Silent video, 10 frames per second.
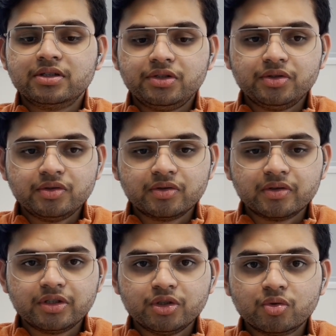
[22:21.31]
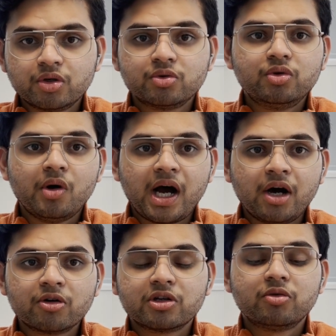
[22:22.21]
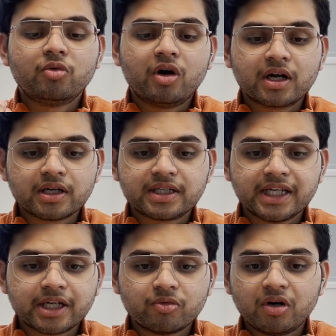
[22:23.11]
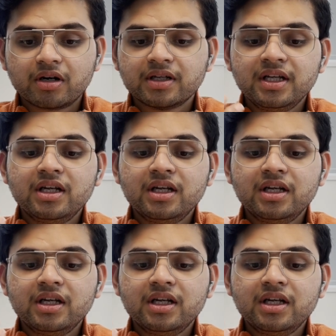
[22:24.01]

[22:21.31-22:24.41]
Do you want to go out, take a walk,